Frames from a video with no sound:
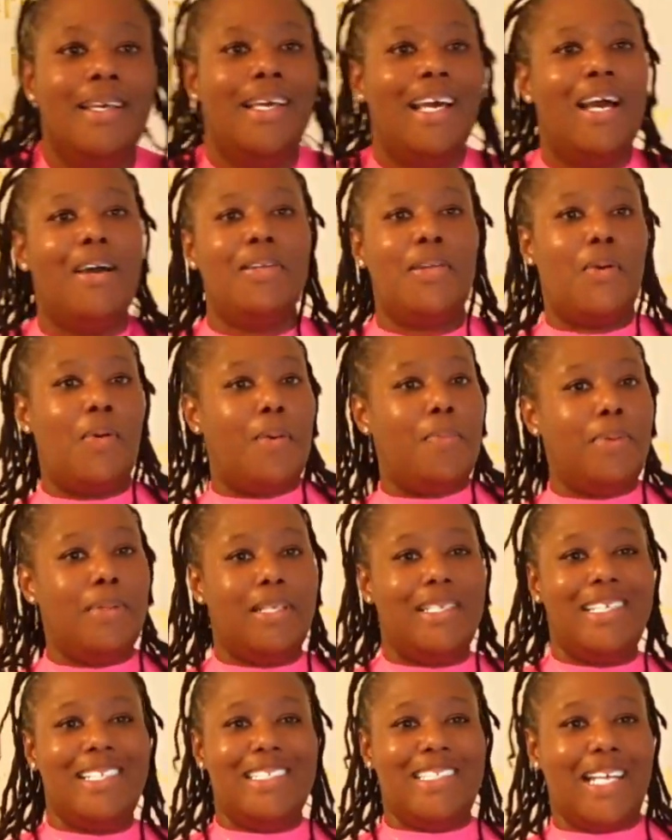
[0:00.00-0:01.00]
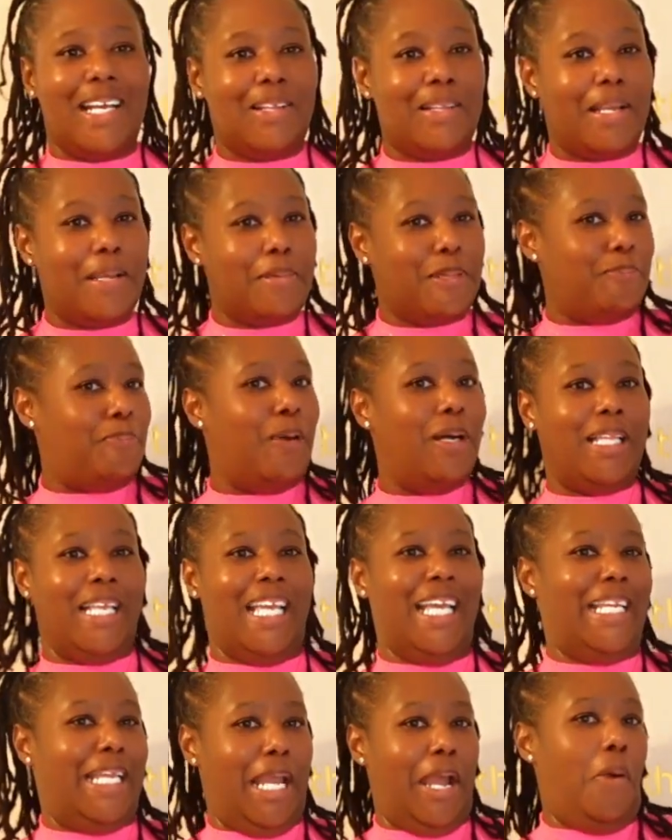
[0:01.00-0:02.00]
I don't know why I'm pulling this down, like pulling
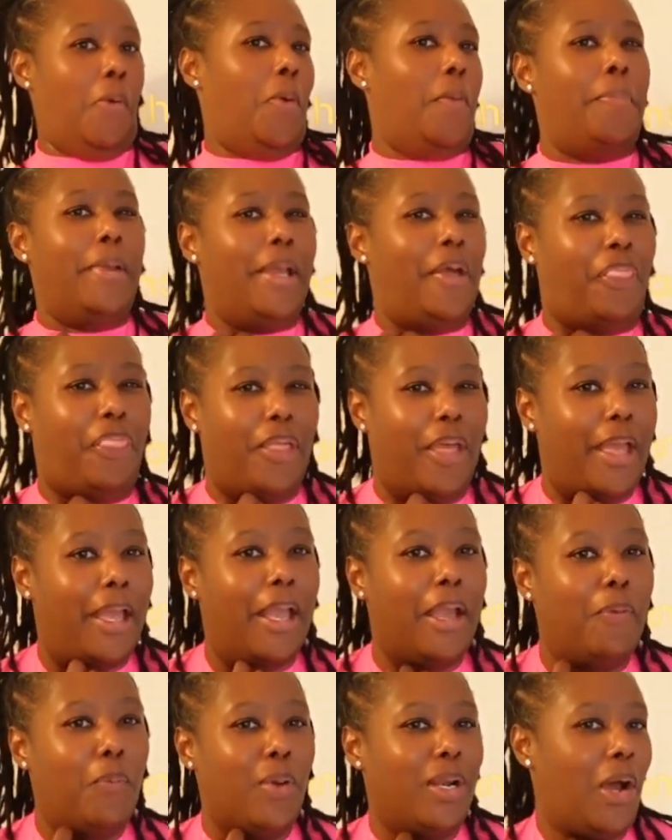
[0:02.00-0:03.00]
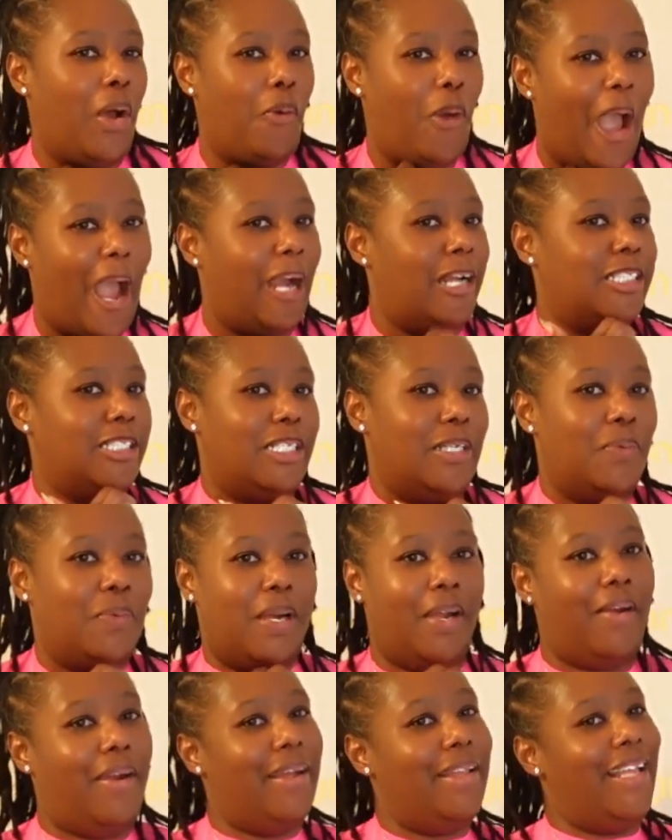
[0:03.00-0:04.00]
it down would be a thing when I'll actually
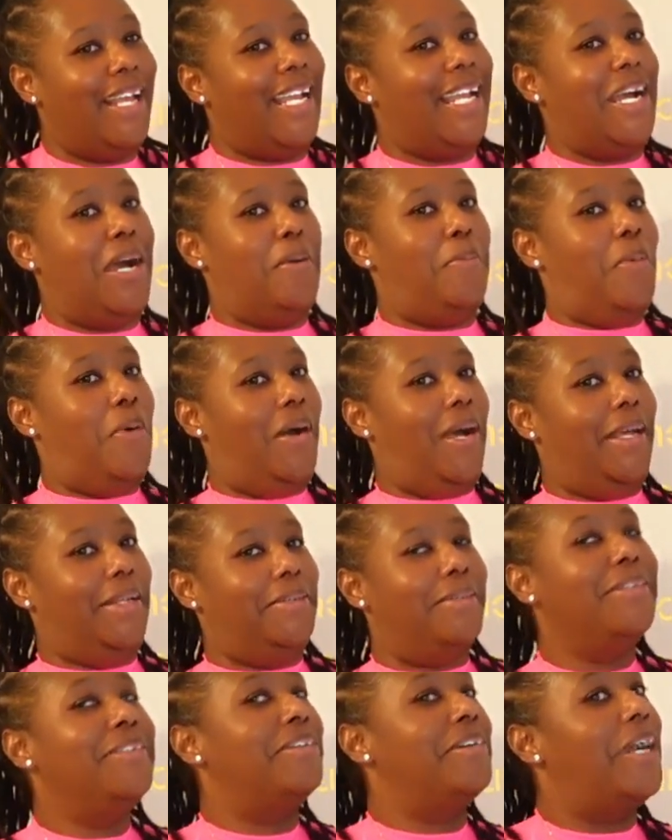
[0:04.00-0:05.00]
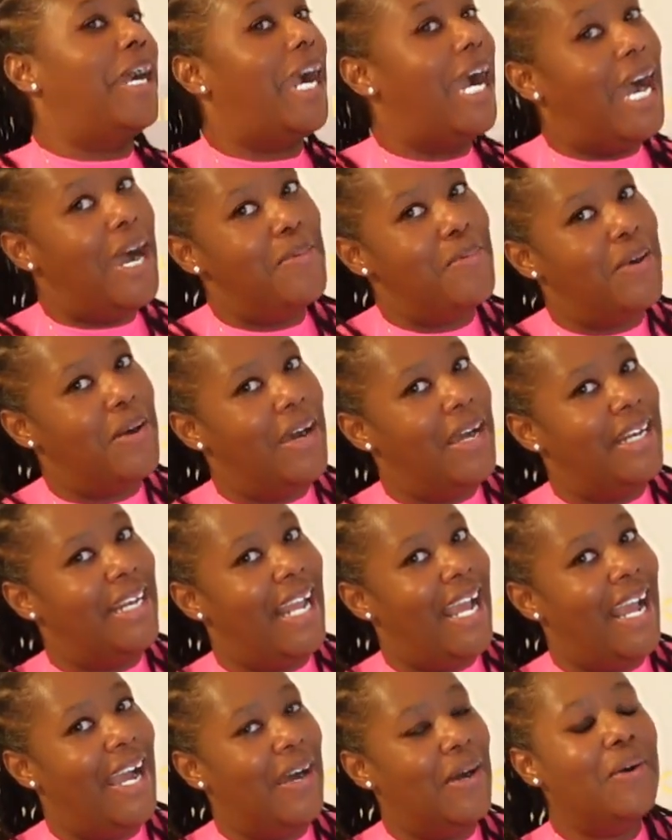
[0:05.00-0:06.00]
wear it. Like, come on
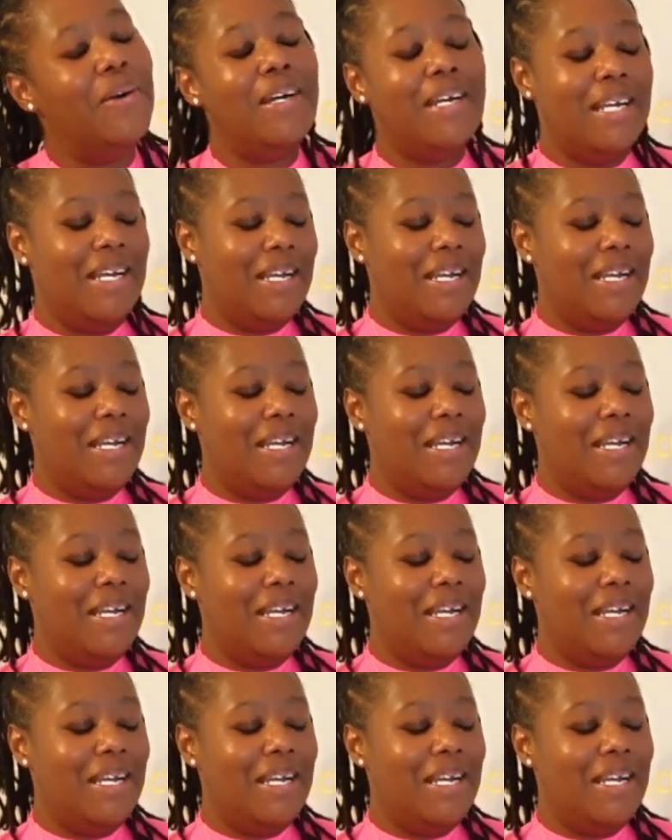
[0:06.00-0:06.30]
now.